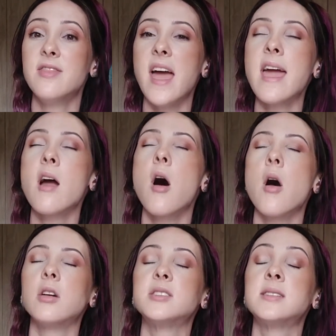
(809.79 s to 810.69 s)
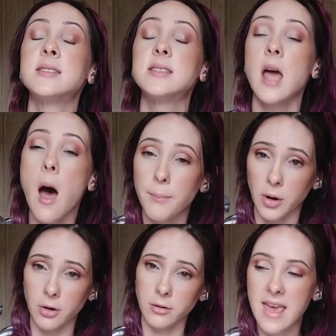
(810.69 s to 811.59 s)
they are
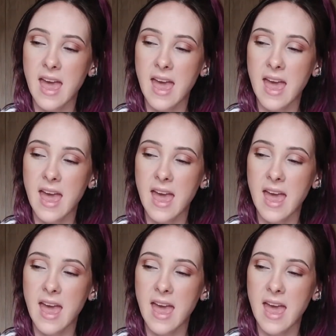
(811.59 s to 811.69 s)
stubborn.